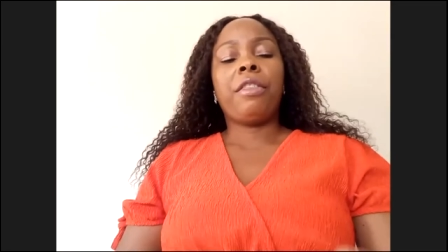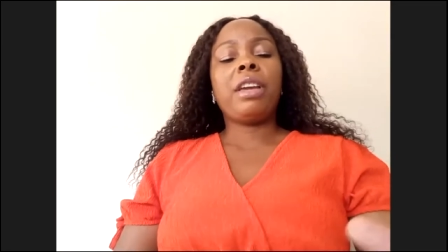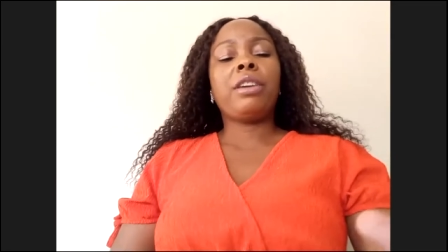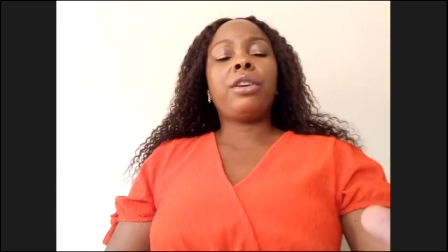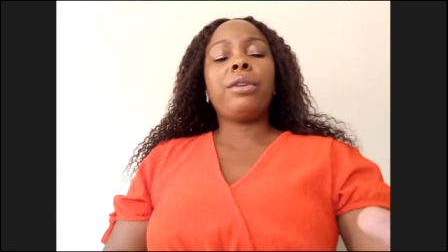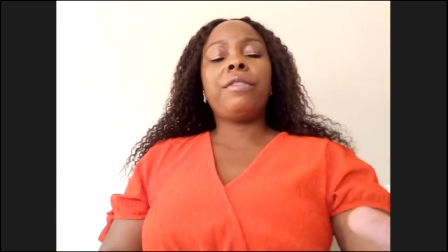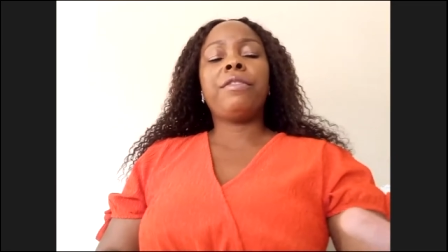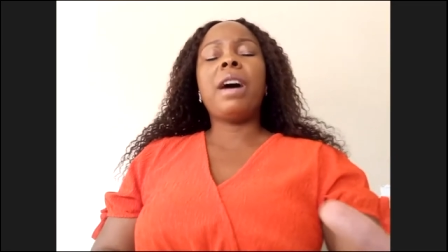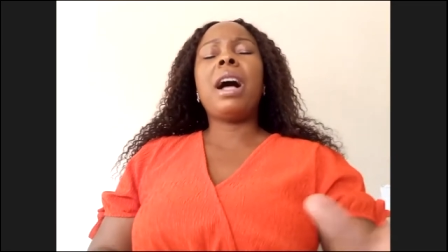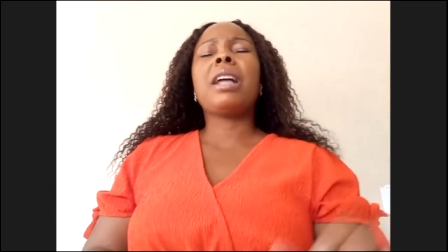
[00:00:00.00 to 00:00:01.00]
Thank you,
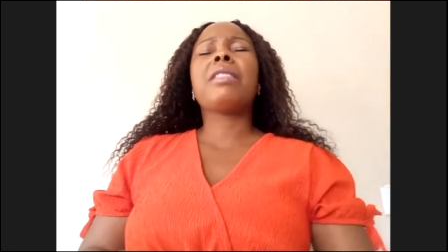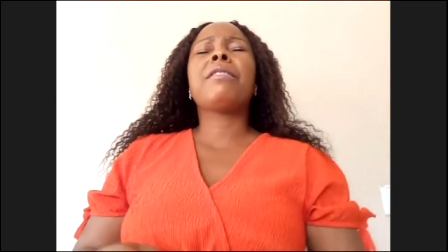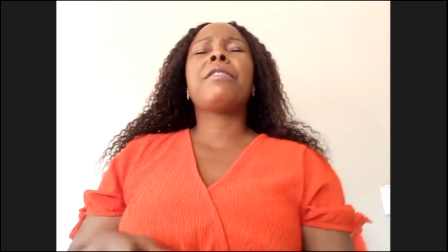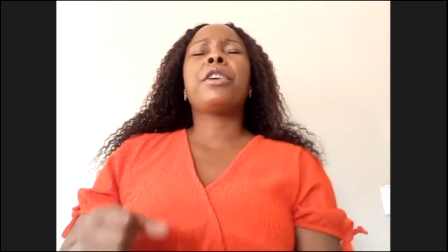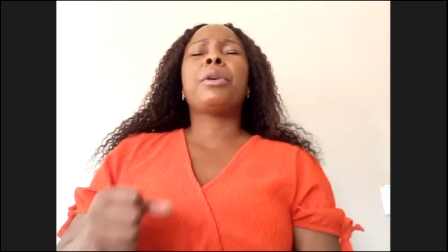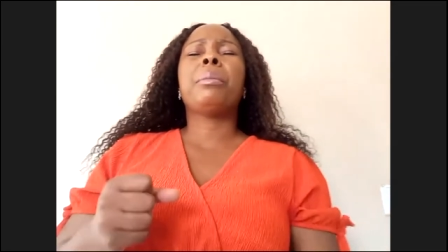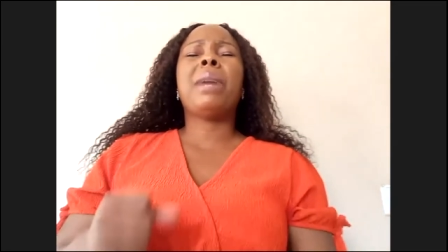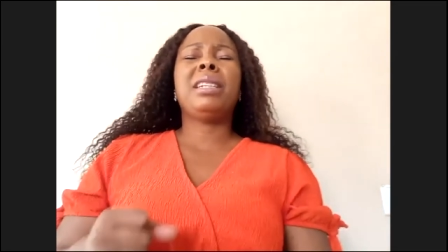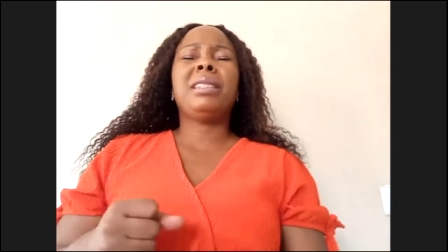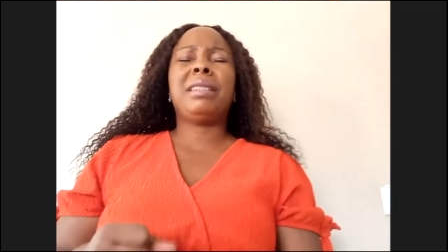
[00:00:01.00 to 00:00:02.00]
Father, for your
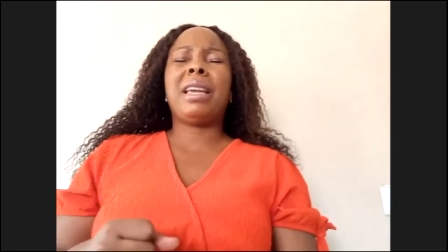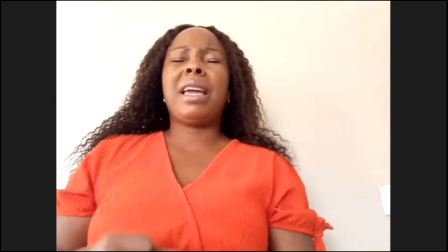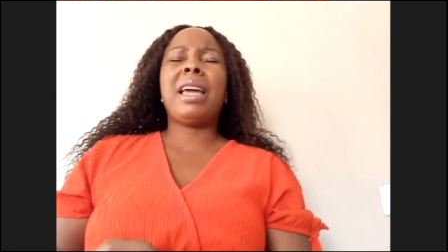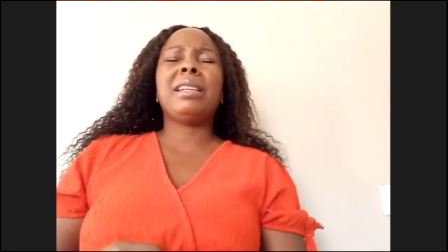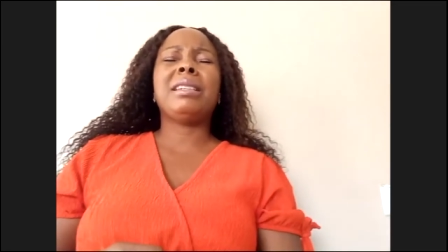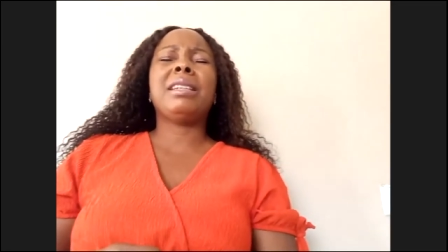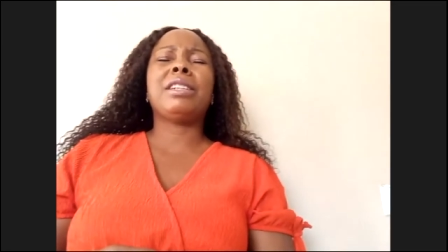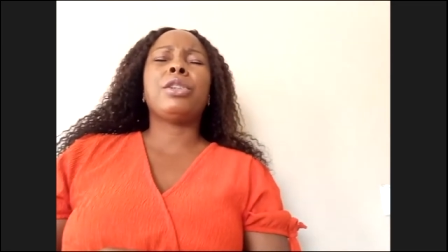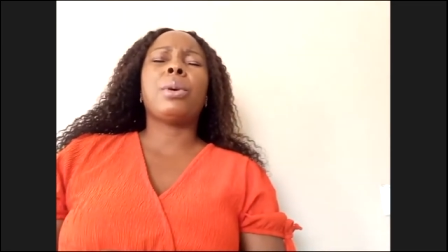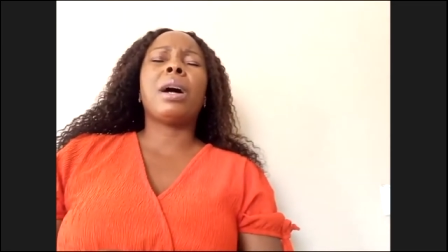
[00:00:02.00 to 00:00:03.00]
mighty hand
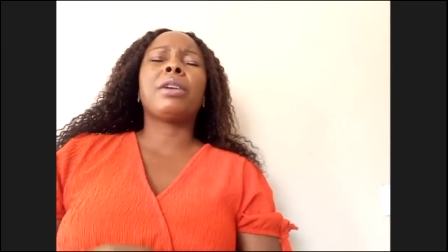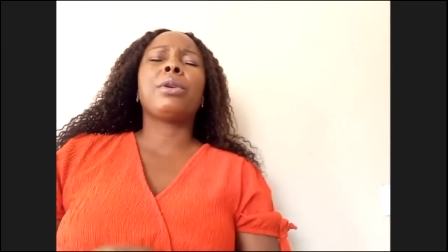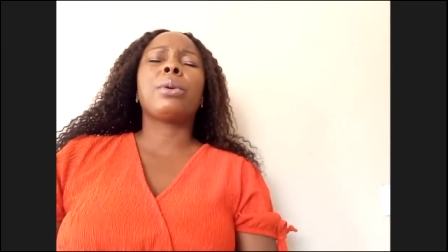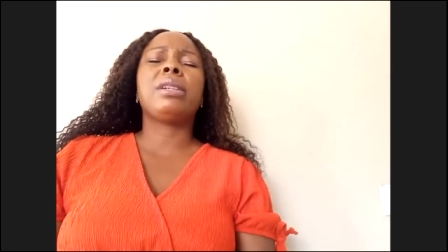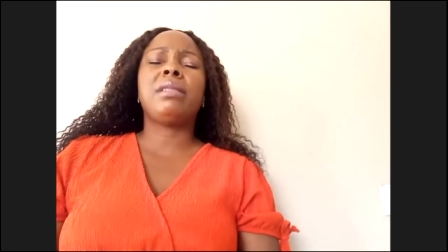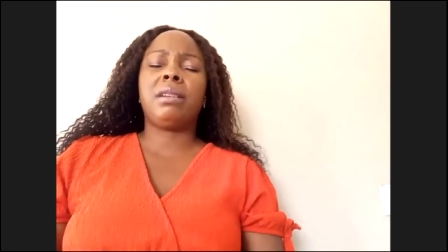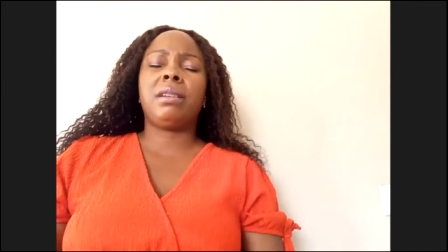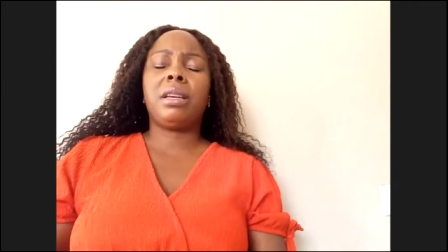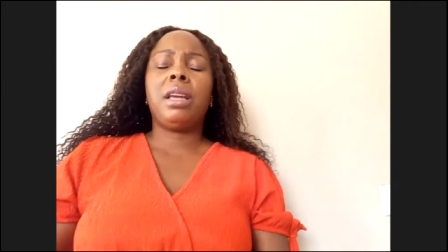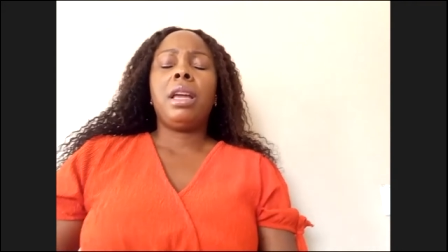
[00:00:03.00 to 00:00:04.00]
and your anointing.
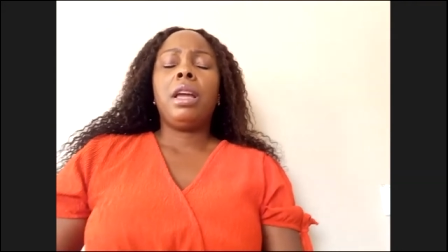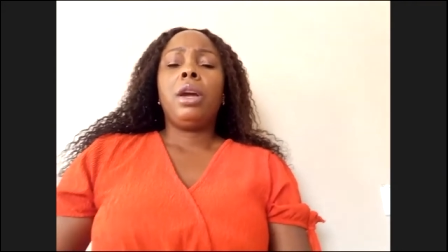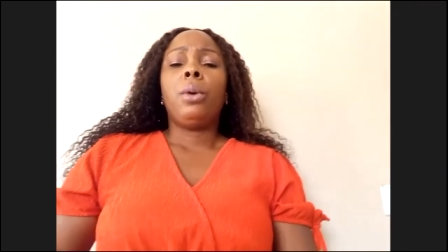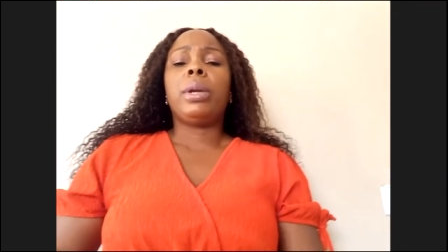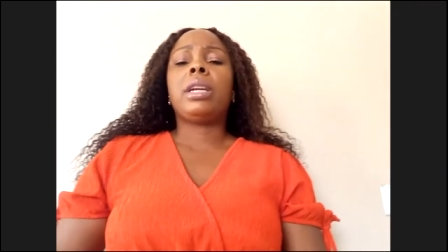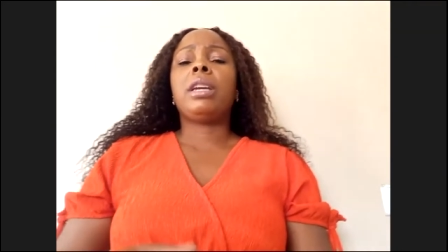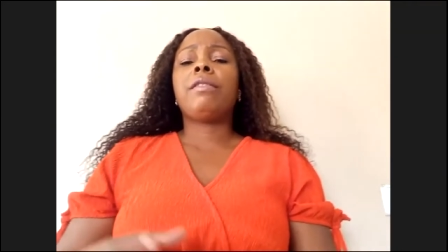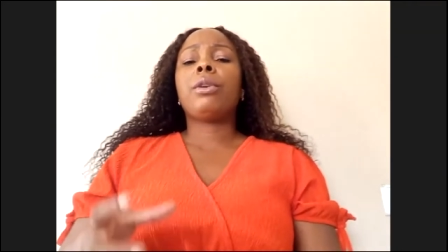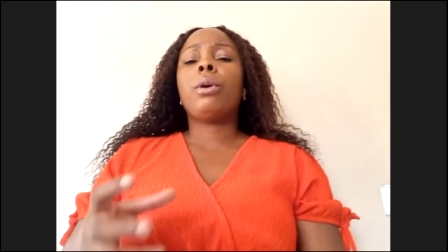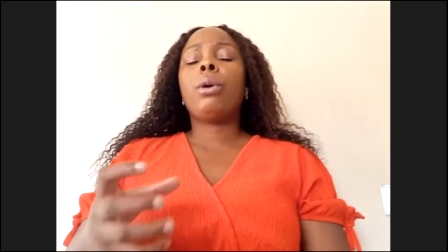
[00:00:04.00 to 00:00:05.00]
We
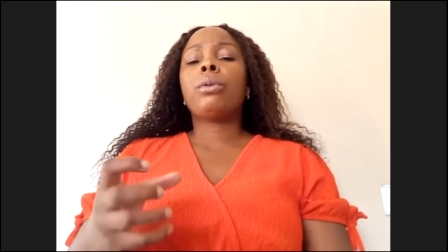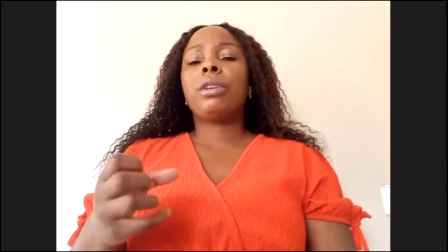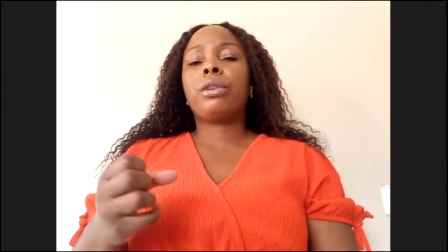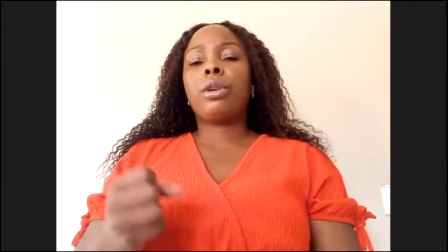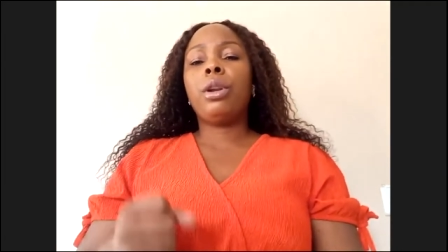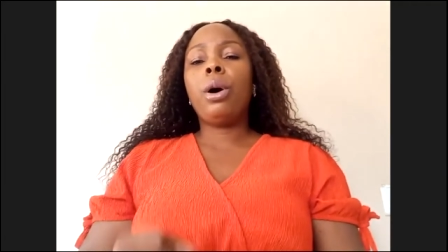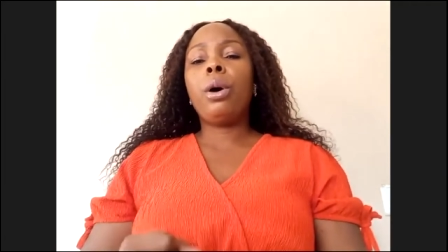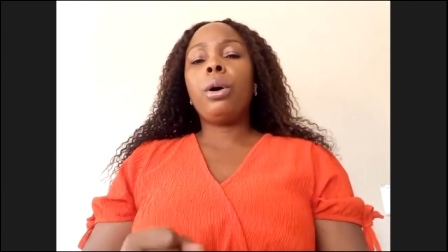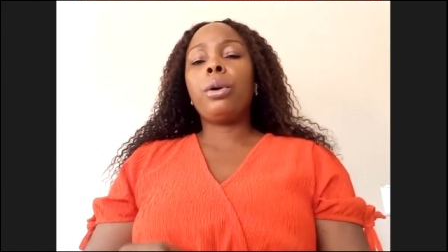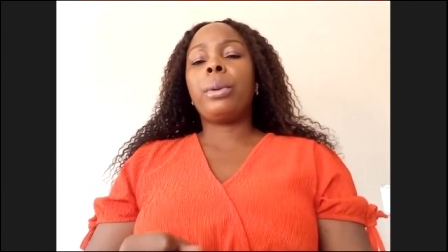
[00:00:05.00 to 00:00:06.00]
give you all the
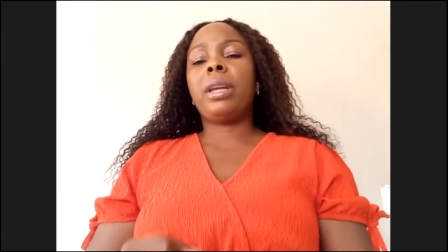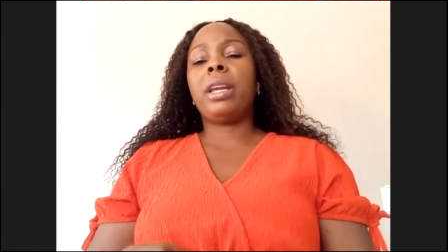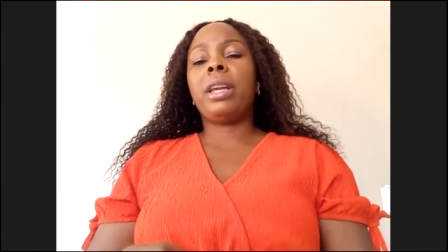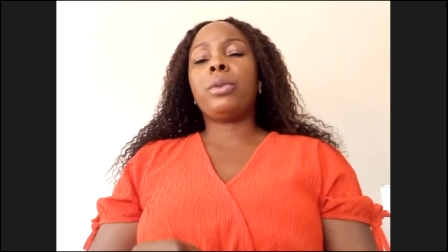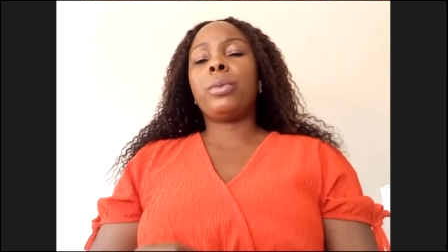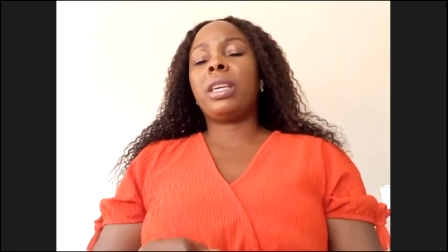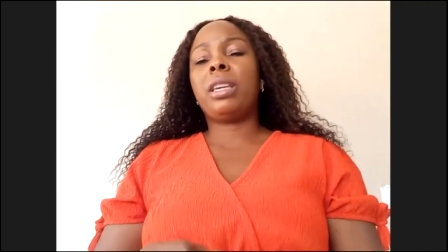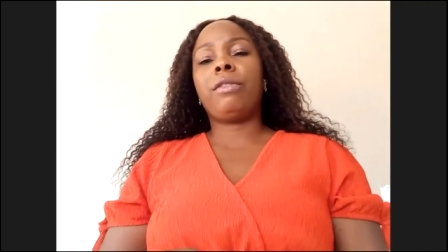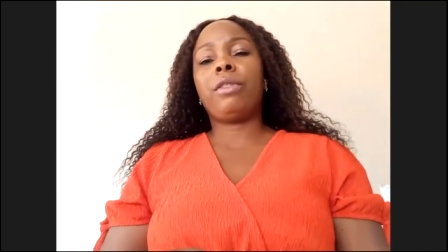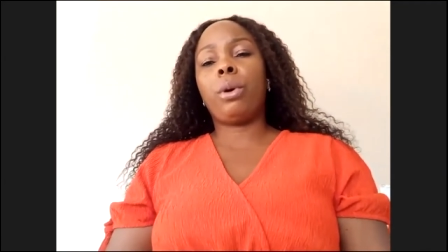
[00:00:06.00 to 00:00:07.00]
glory and we
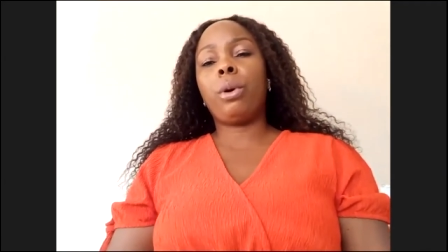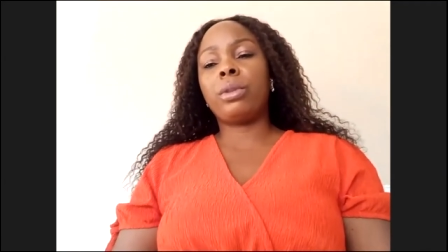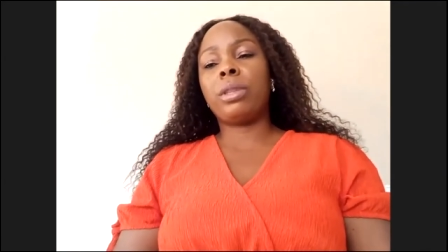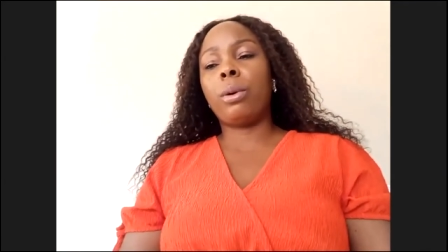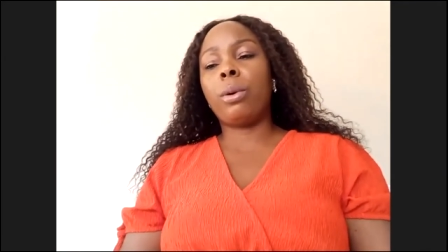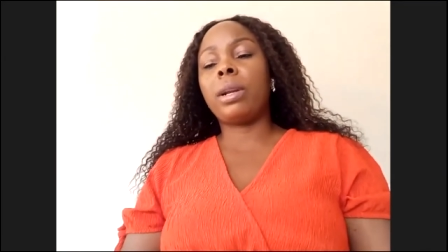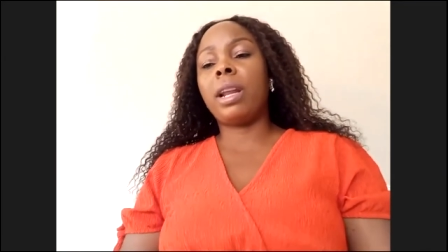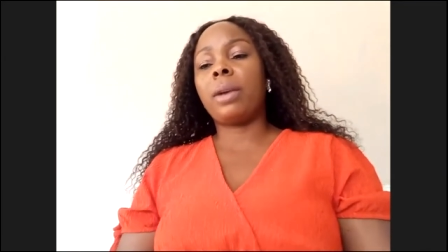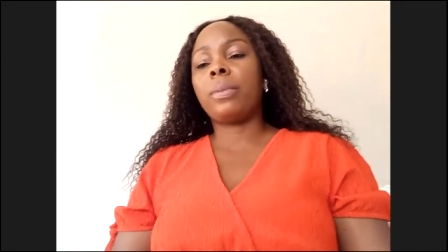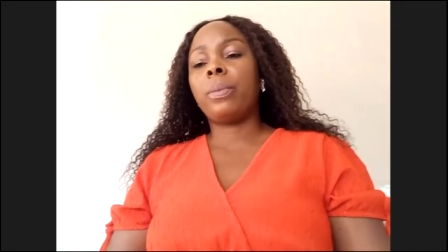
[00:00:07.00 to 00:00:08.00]
give you all the honor.